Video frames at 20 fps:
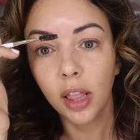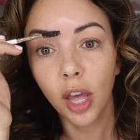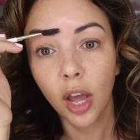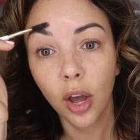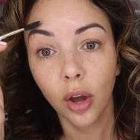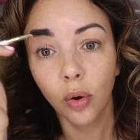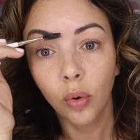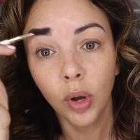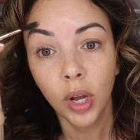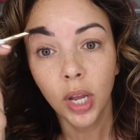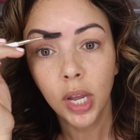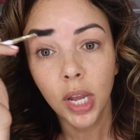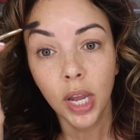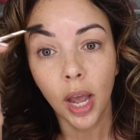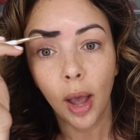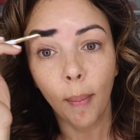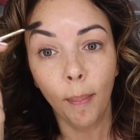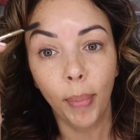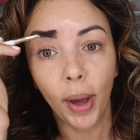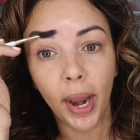though,
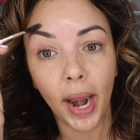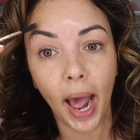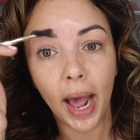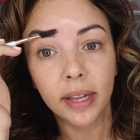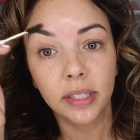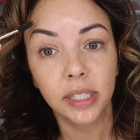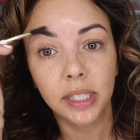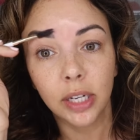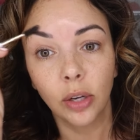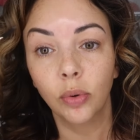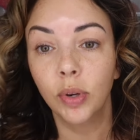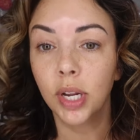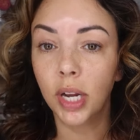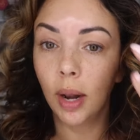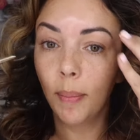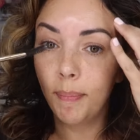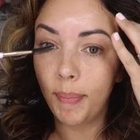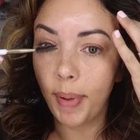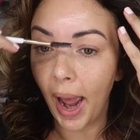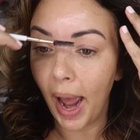but I still need
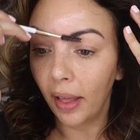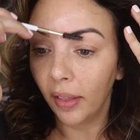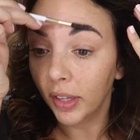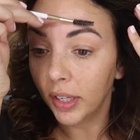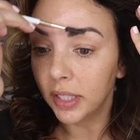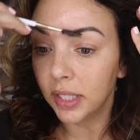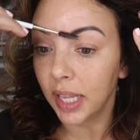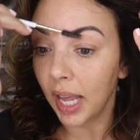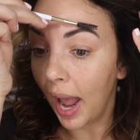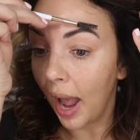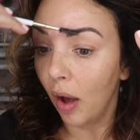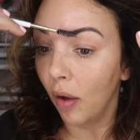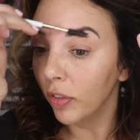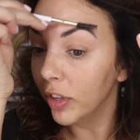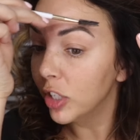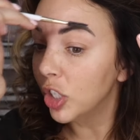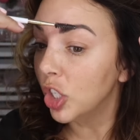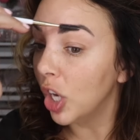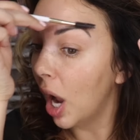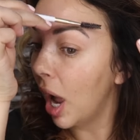to balance out the
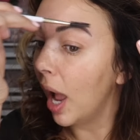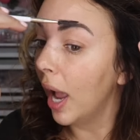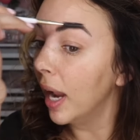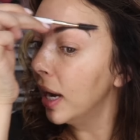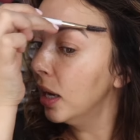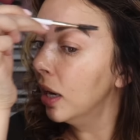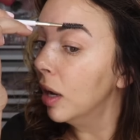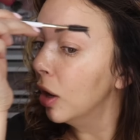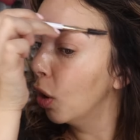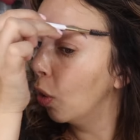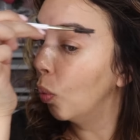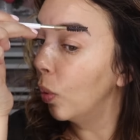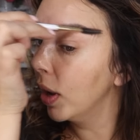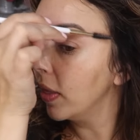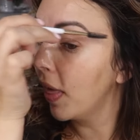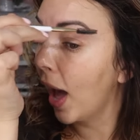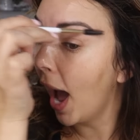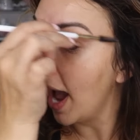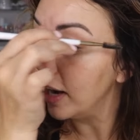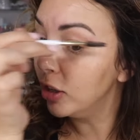shine with
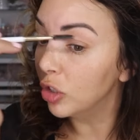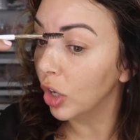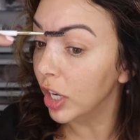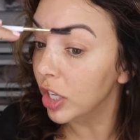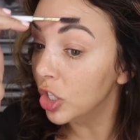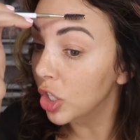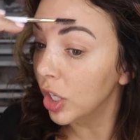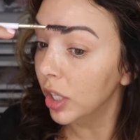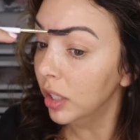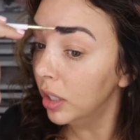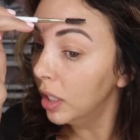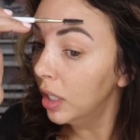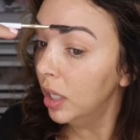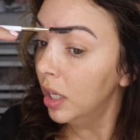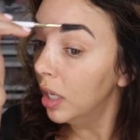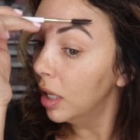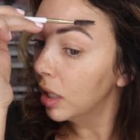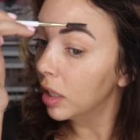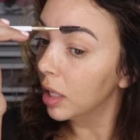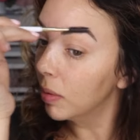hydration.
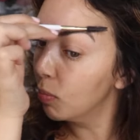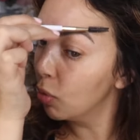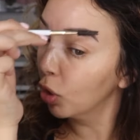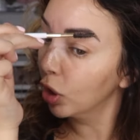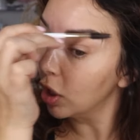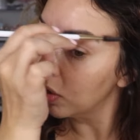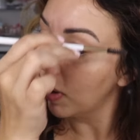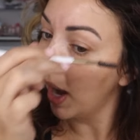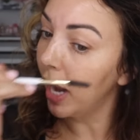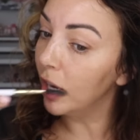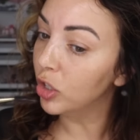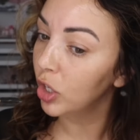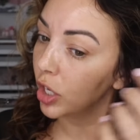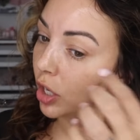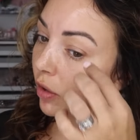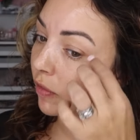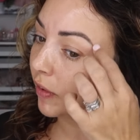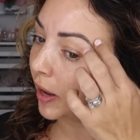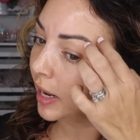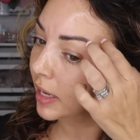The more you hydrate
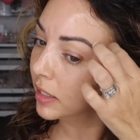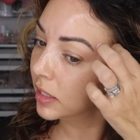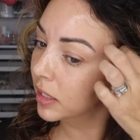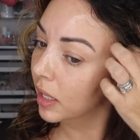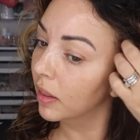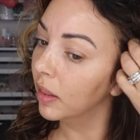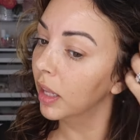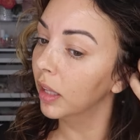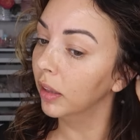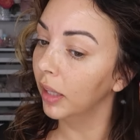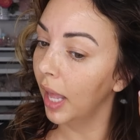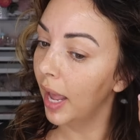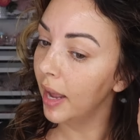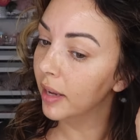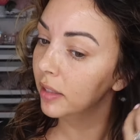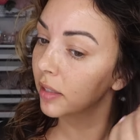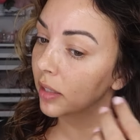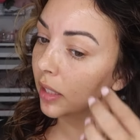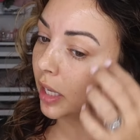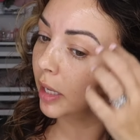your face, the
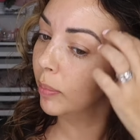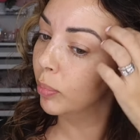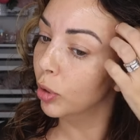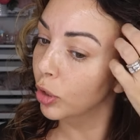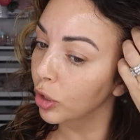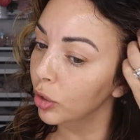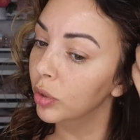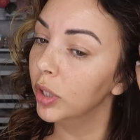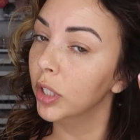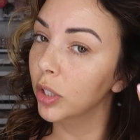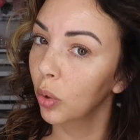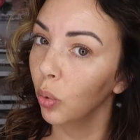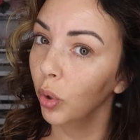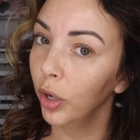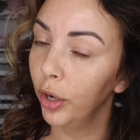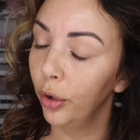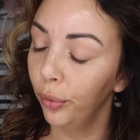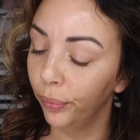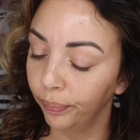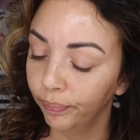less it produces
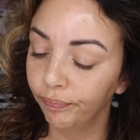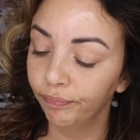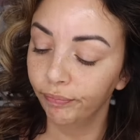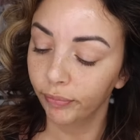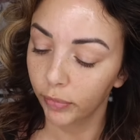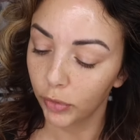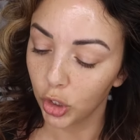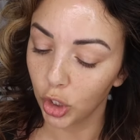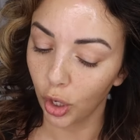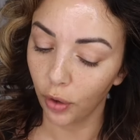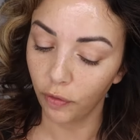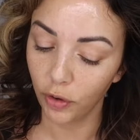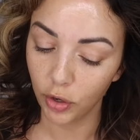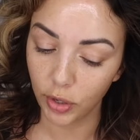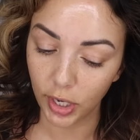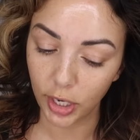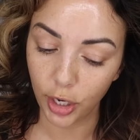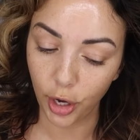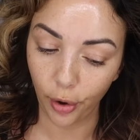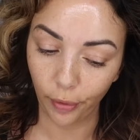oil. So if you
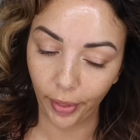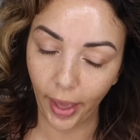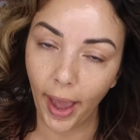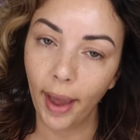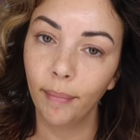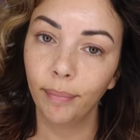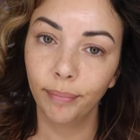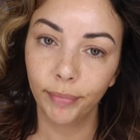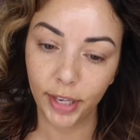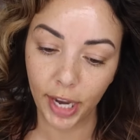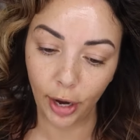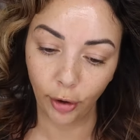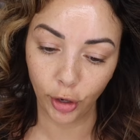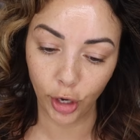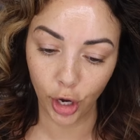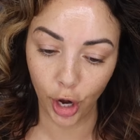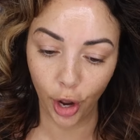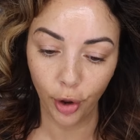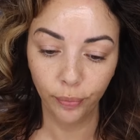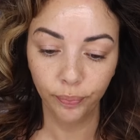didn't know that, now
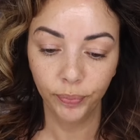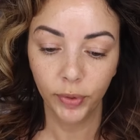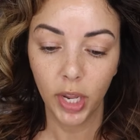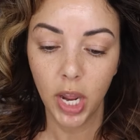you know.